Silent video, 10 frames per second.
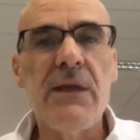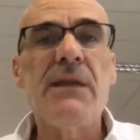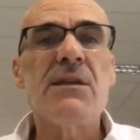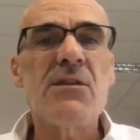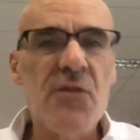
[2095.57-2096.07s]

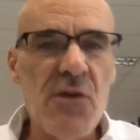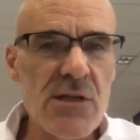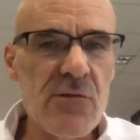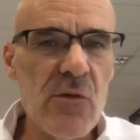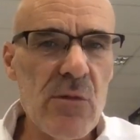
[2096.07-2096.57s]
It is first
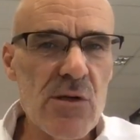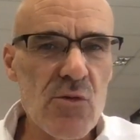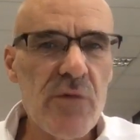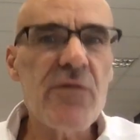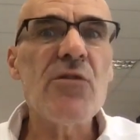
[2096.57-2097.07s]
and
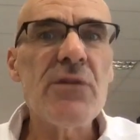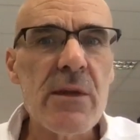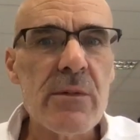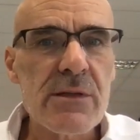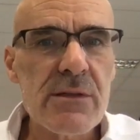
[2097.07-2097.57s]
foremost with your
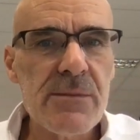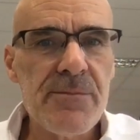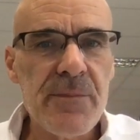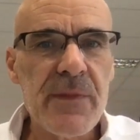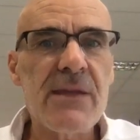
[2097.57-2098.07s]
neighbors
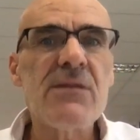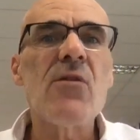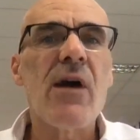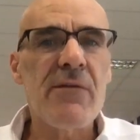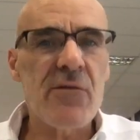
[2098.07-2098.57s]
that
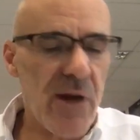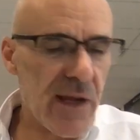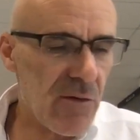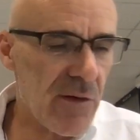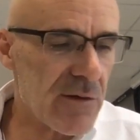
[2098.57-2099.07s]
you have
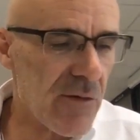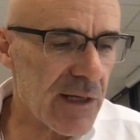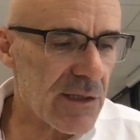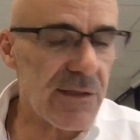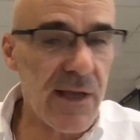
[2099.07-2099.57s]
regular
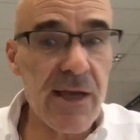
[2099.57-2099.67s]
interactions.